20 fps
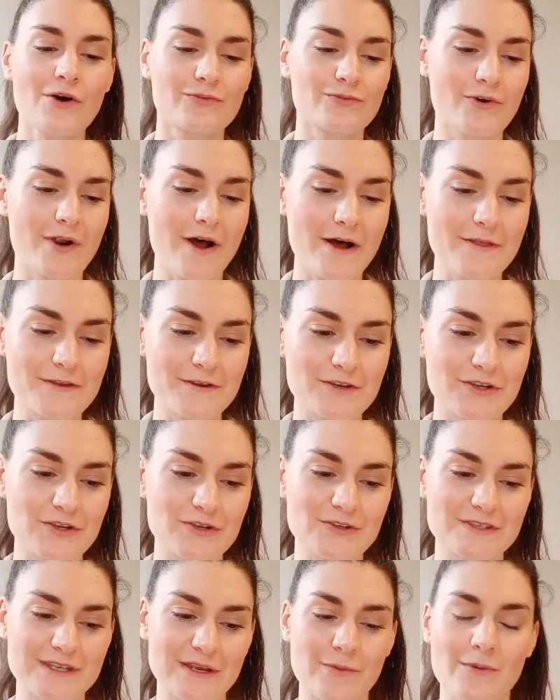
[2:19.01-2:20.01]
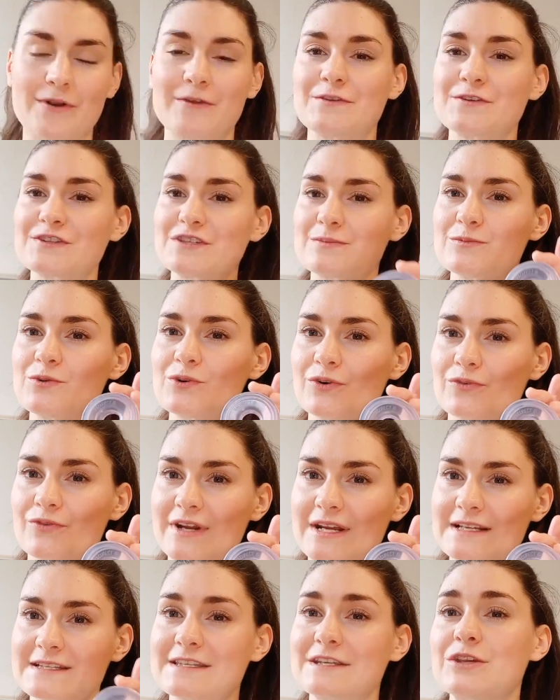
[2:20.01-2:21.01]
rather than using one of the smaller
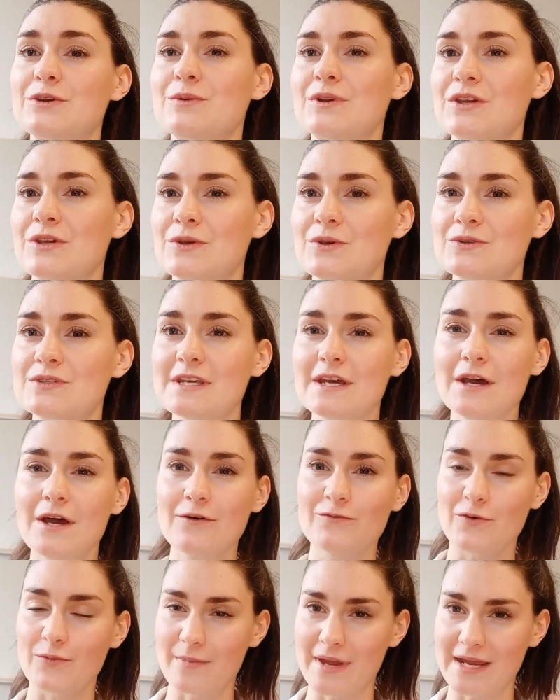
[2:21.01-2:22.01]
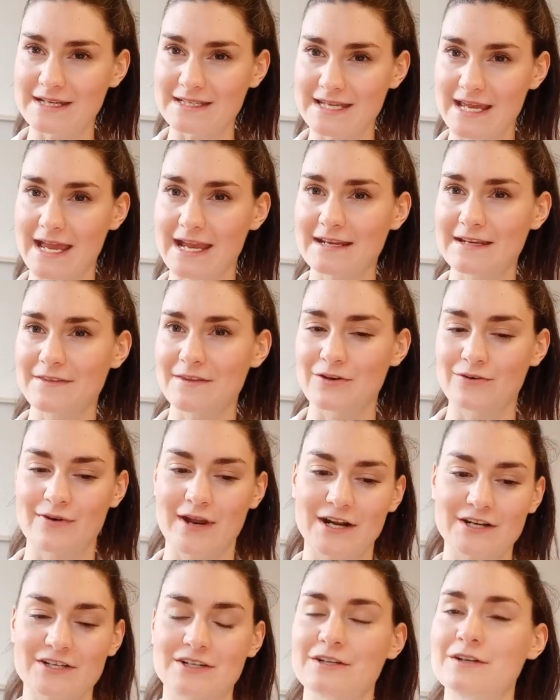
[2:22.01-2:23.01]
rings that you would use for maintaining the
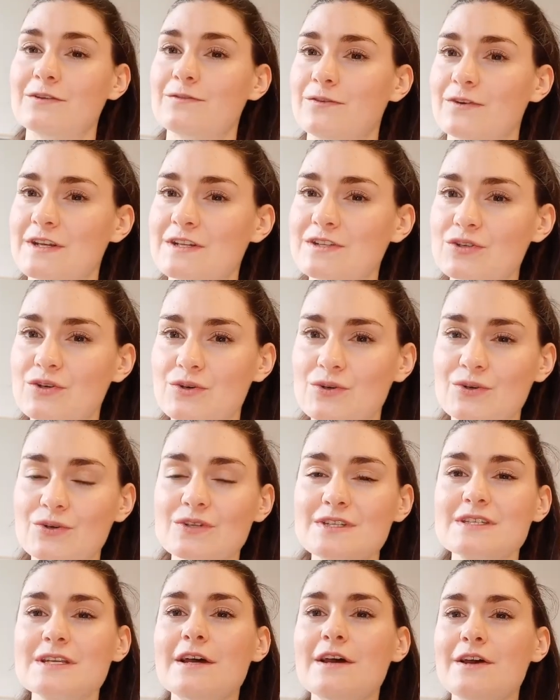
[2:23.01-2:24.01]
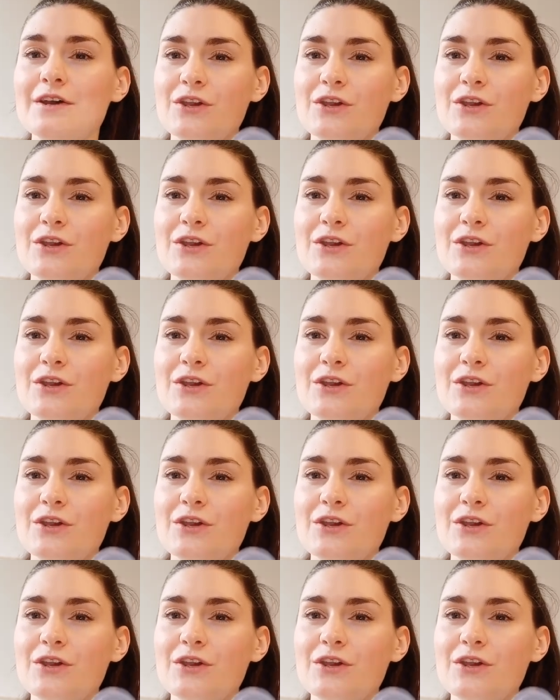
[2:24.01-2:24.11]
erection for intercourse,